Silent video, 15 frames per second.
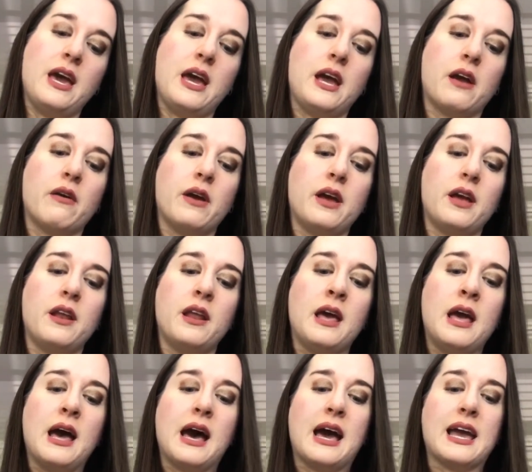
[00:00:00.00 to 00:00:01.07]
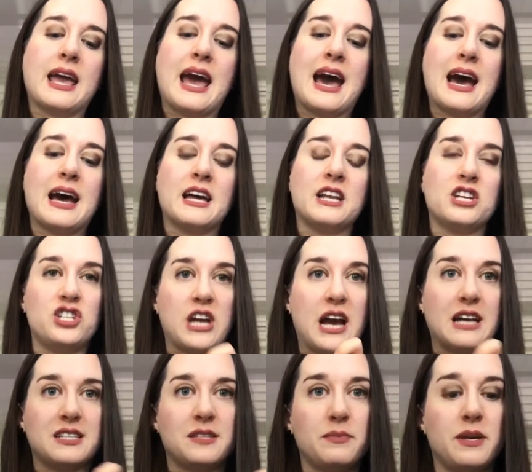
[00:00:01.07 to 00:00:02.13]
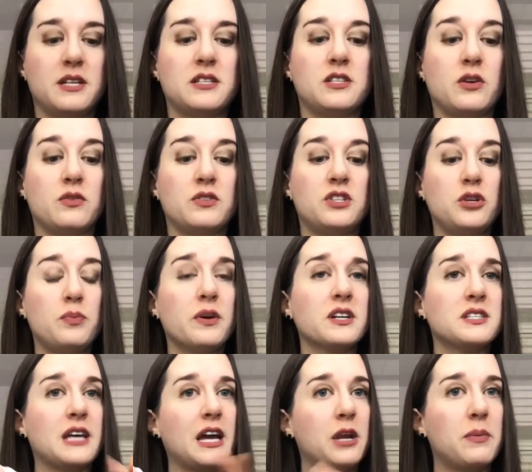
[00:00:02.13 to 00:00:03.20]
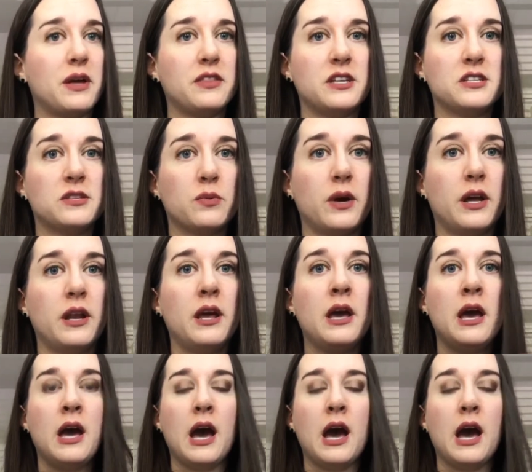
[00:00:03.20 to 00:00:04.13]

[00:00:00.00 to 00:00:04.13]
Aerin Ikat Jasmine. So super excited about this one.